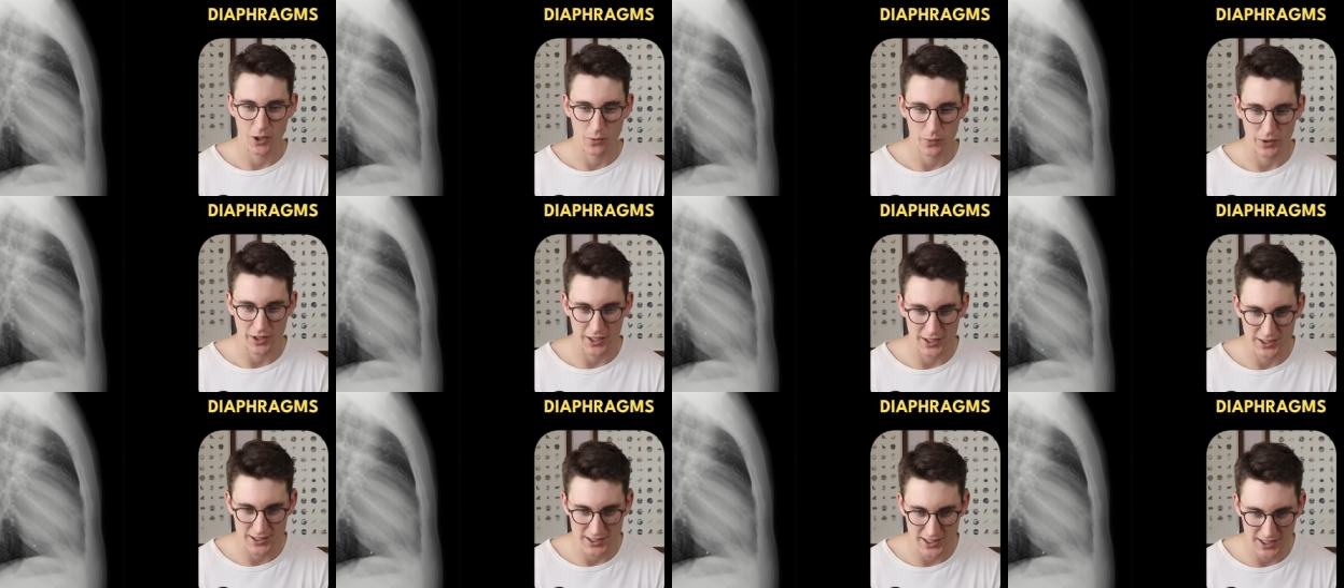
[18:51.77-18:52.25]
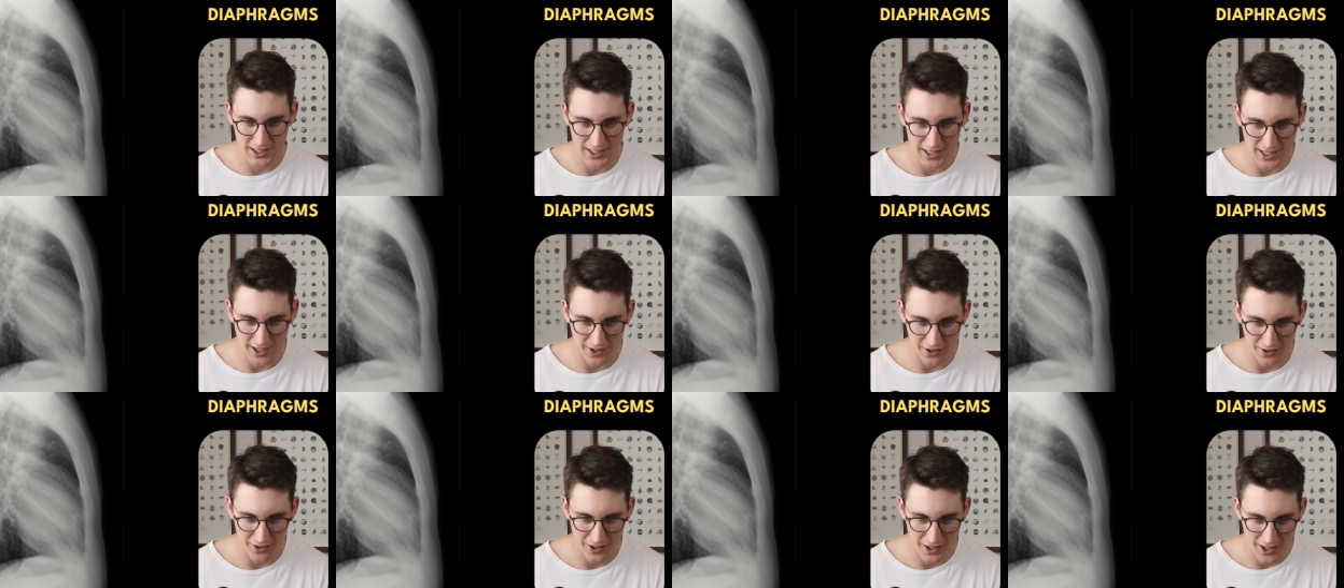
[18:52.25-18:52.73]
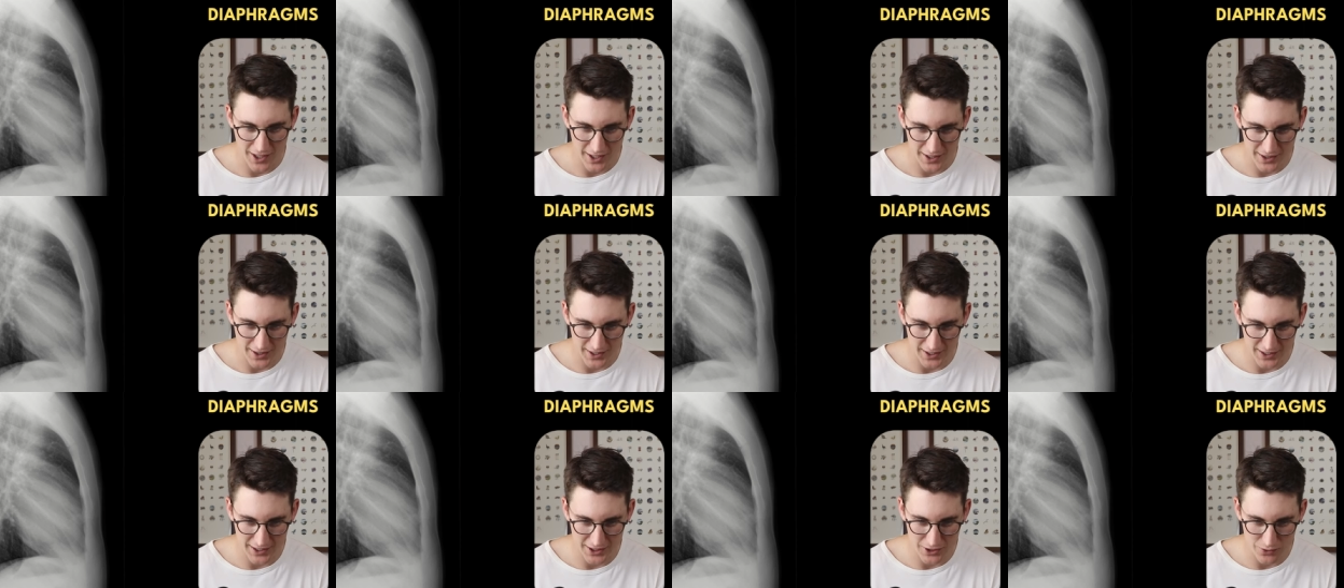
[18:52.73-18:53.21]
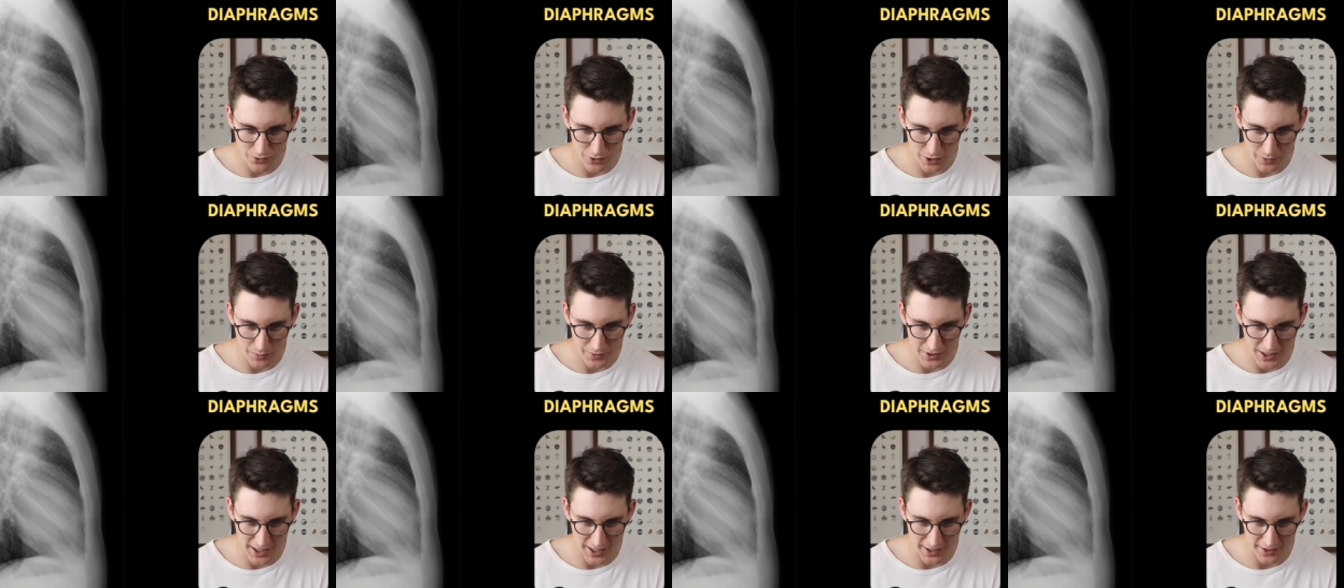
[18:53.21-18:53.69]
We can see how these
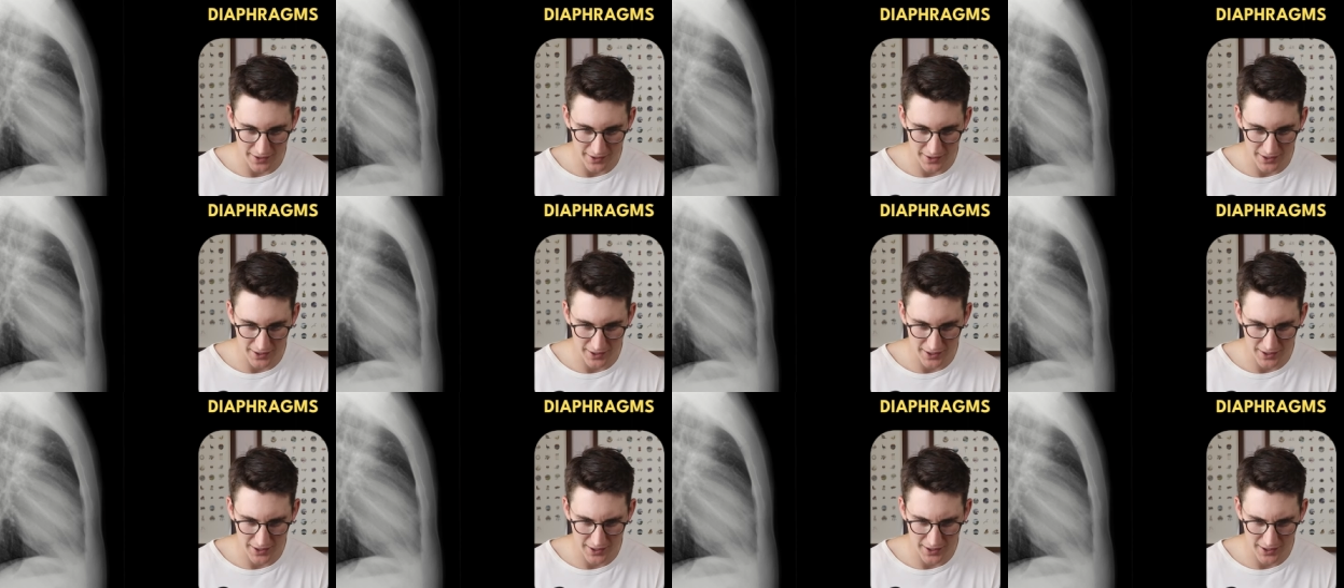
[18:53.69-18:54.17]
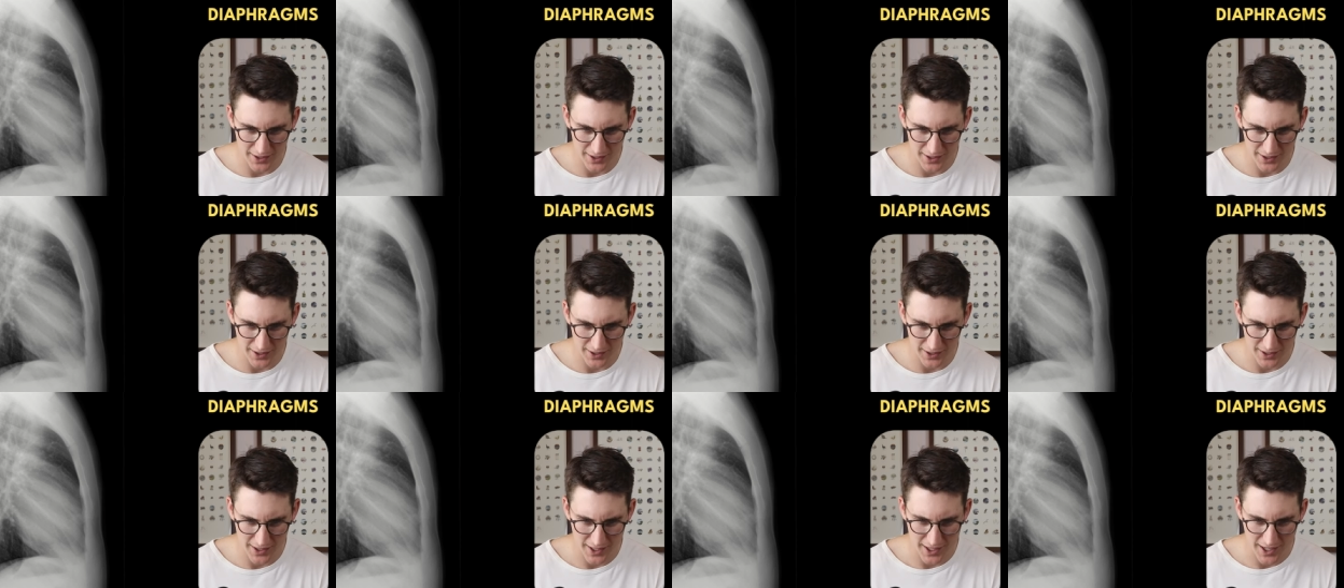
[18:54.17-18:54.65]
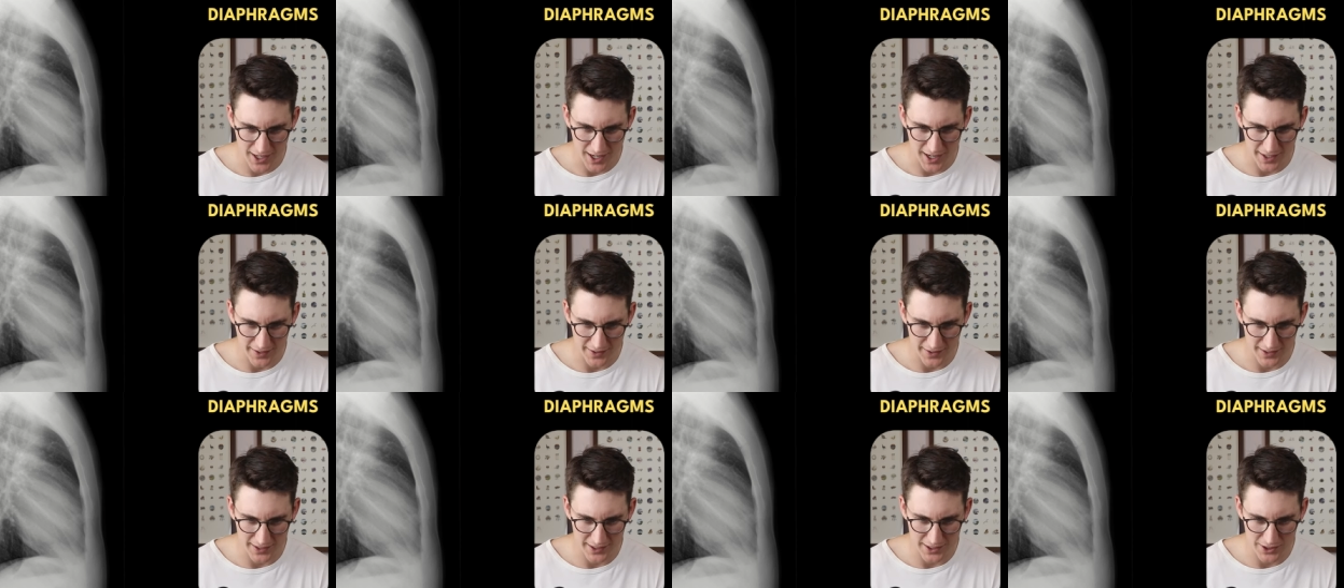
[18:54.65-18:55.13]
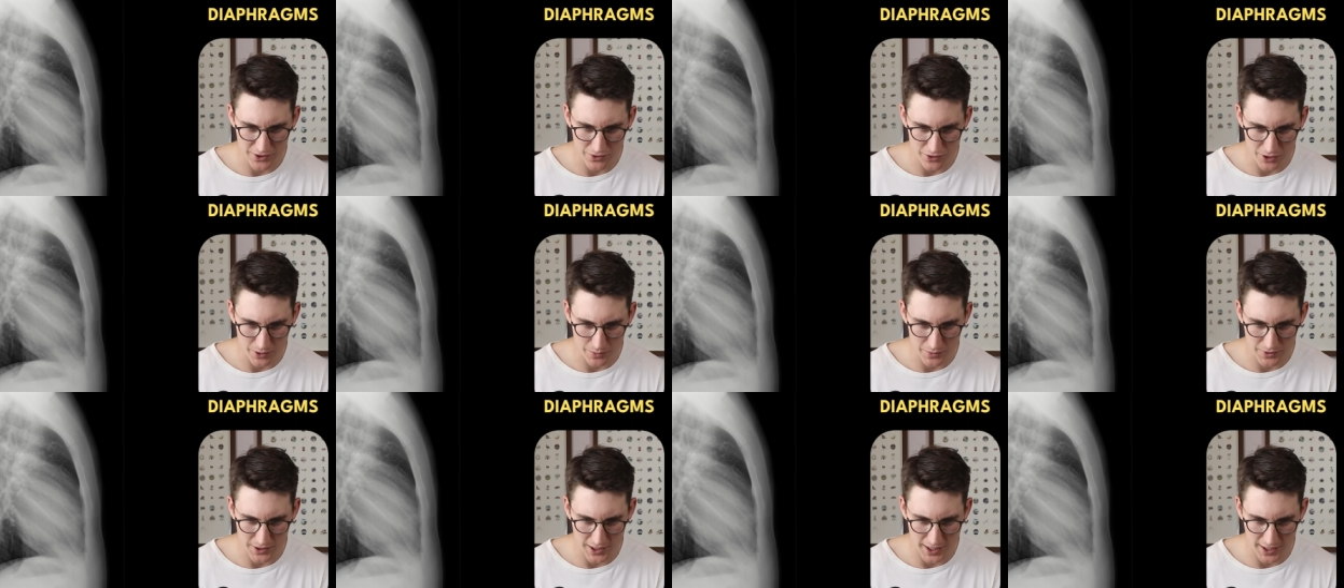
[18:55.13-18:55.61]
ribs end here and these
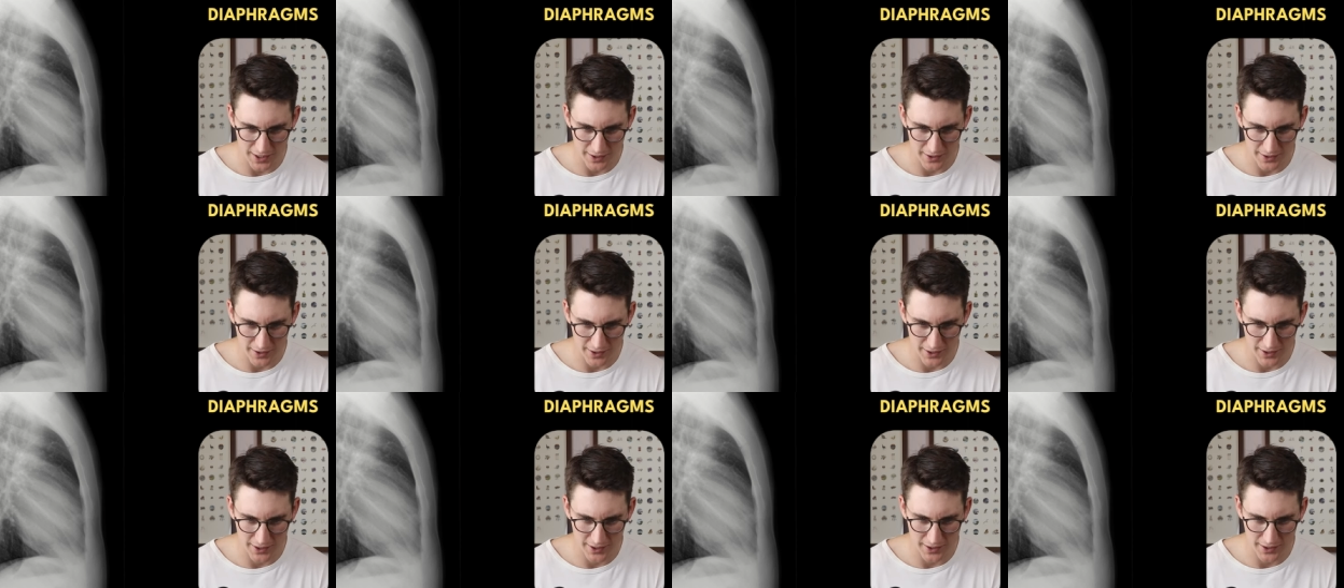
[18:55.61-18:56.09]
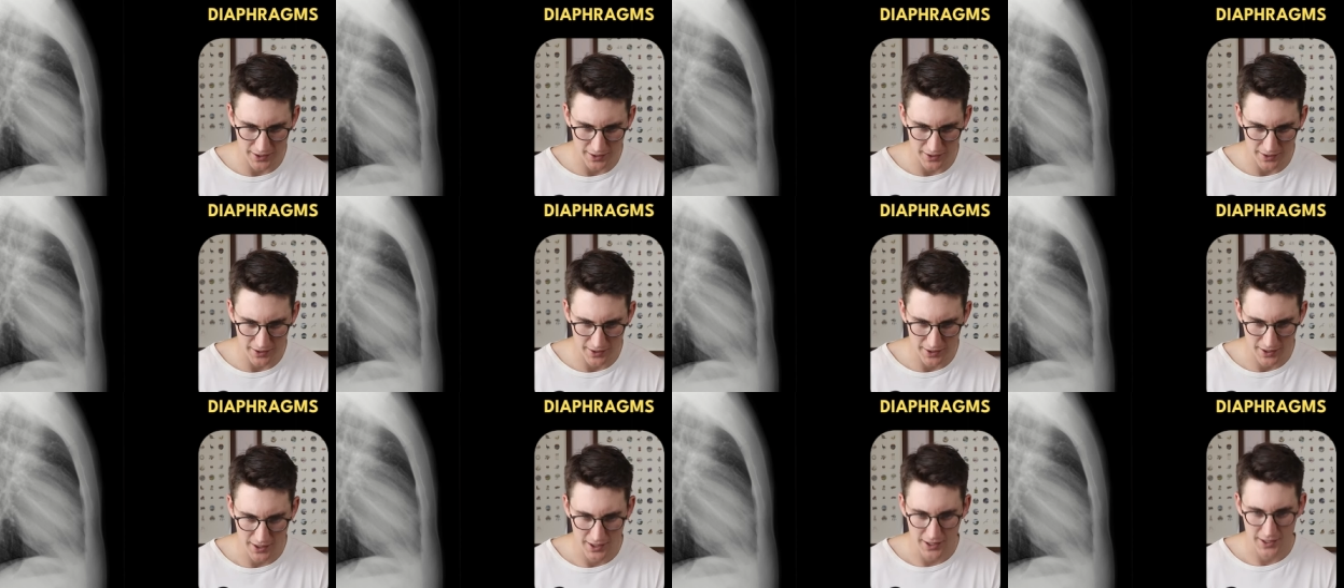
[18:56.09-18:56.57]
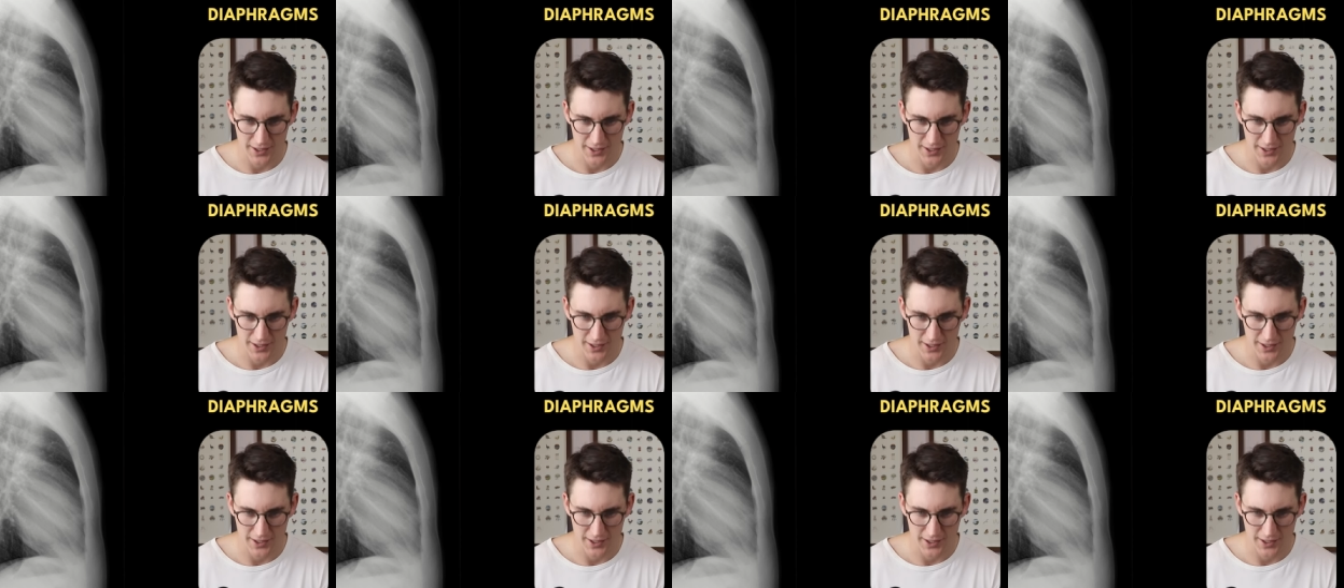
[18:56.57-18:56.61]
ribs end here.